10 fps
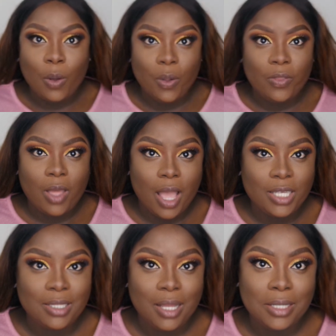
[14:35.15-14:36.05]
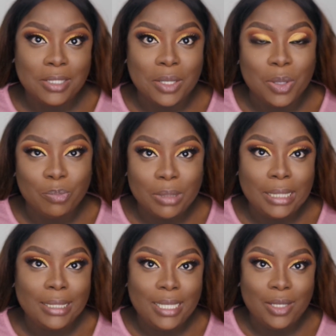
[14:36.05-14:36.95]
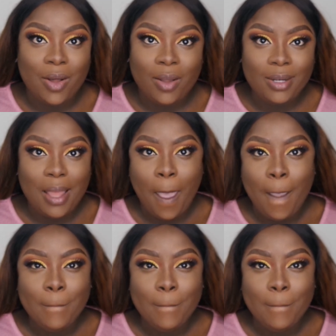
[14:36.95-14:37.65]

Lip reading: All the harsh lines are completely gone.